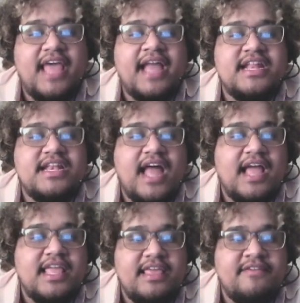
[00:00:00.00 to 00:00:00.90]
did
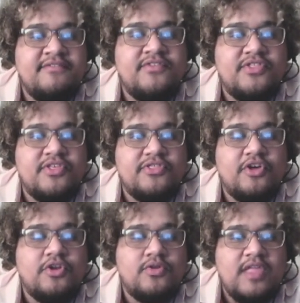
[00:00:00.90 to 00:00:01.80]
not give the
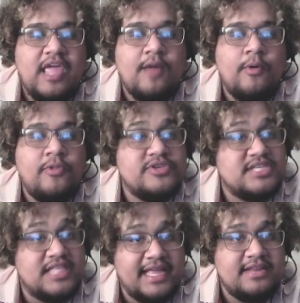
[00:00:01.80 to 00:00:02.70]
thunder and the arrow the
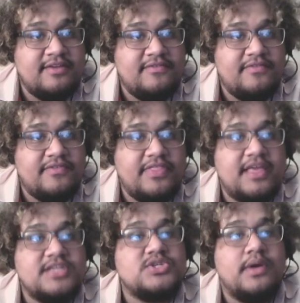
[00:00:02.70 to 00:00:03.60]
selective
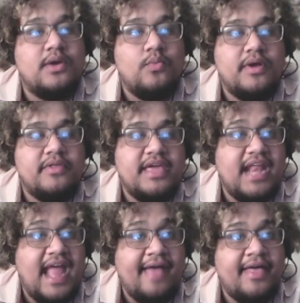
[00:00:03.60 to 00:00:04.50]
thing, so it will
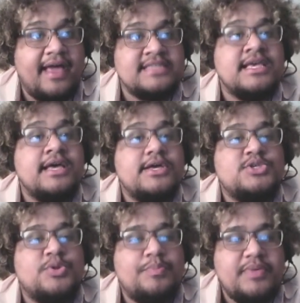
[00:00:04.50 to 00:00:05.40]
hit allies,
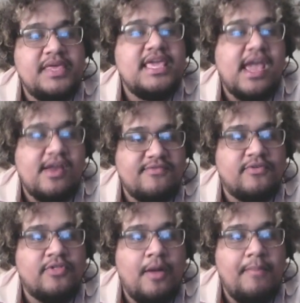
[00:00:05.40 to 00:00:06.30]
so be
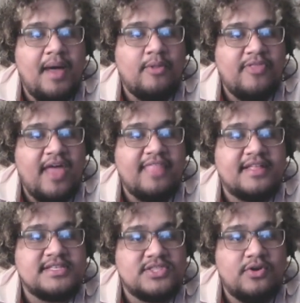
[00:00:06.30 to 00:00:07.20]
careful about that.
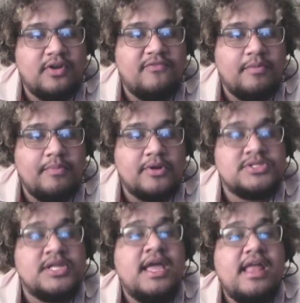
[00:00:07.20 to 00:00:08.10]
That's a 30-foot
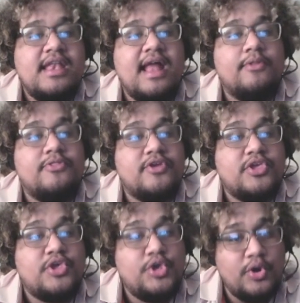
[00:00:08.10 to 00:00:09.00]
burst. Now, the
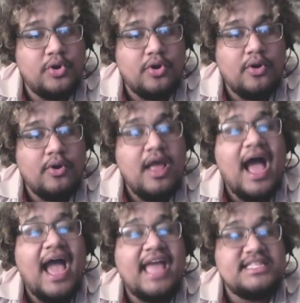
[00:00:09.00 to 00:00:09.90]
cure,
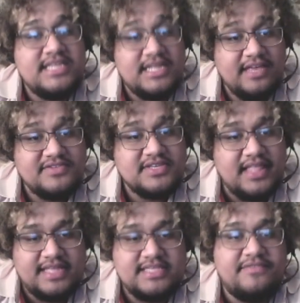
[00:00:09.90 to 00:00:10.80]
I did give
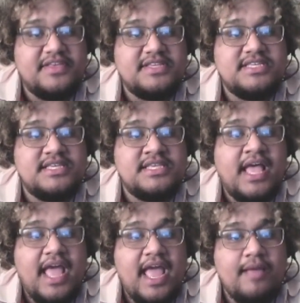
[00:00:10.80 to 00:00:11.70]
selective. This is
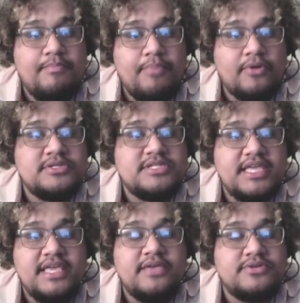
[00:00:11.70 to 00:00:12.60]
a burst
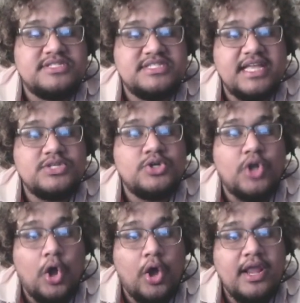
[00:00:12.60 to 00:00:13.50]
heal centered
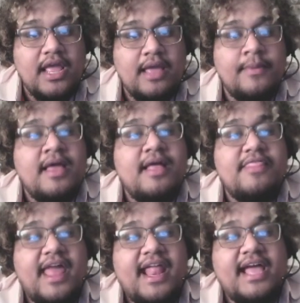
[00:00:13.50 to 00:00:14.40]
on him
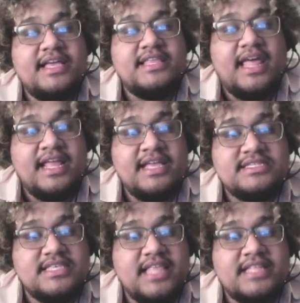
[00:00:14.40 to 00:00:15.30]
that is
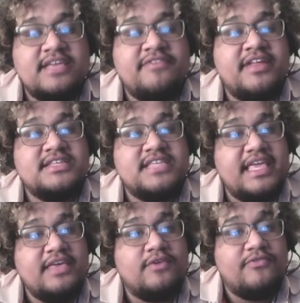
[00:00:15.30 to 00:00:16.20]
selective. It is a
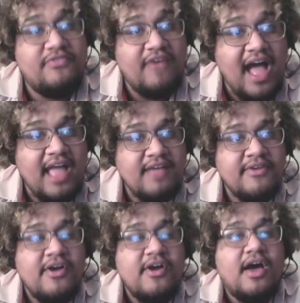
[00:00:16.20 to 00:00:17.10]
heal 5,
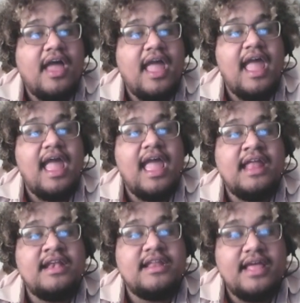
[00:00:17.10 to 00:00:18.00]

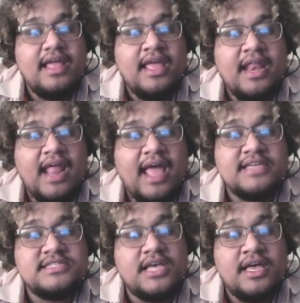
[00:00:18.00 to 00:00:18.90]
and it
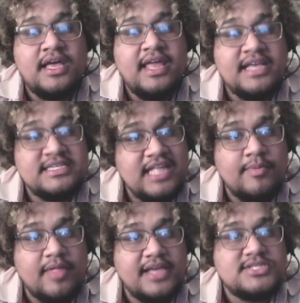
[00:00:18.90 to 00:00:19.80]
has
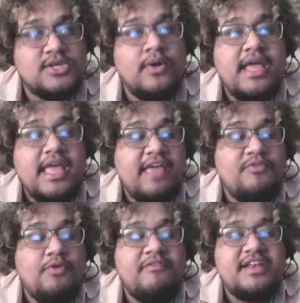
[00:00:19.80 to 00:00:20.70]
stabilize. So if
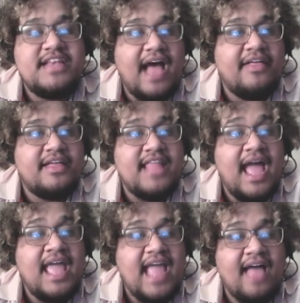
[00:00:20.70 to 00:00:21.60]
you have a
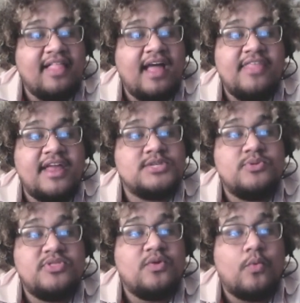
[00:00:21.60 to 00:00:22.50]
dying ally that is
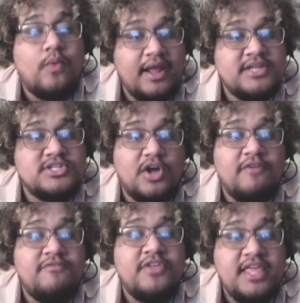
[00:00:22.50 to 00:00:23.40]
within range
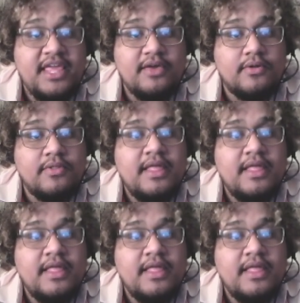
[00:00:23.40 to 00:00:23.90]
of the heal,